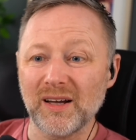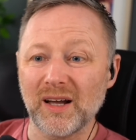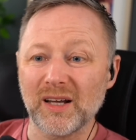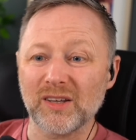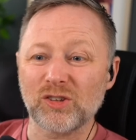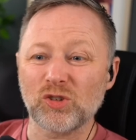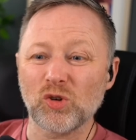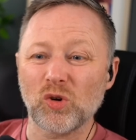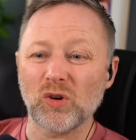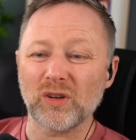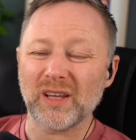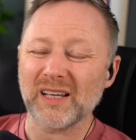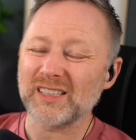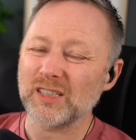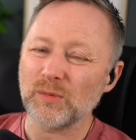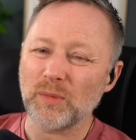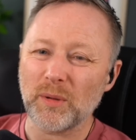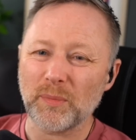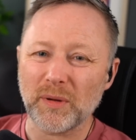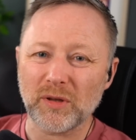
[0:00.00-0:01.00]
I thought that's a
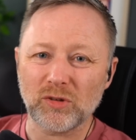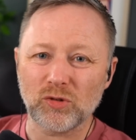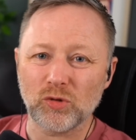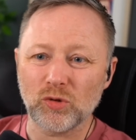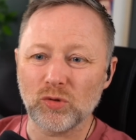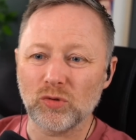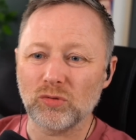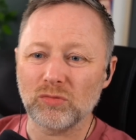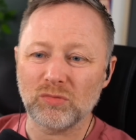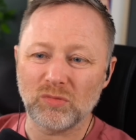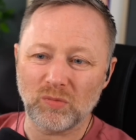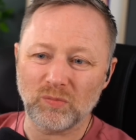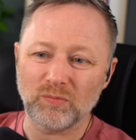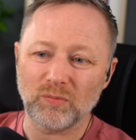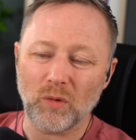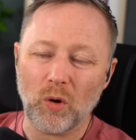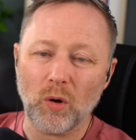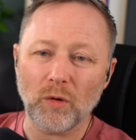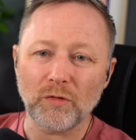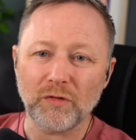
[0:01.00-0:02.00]
wee bit too
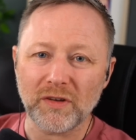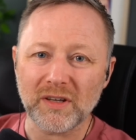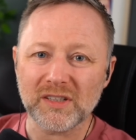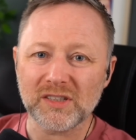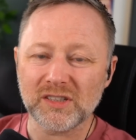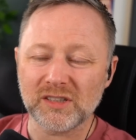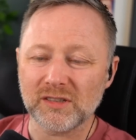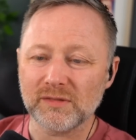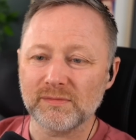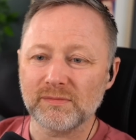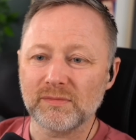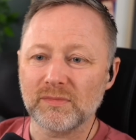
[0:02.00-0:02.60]
obvious.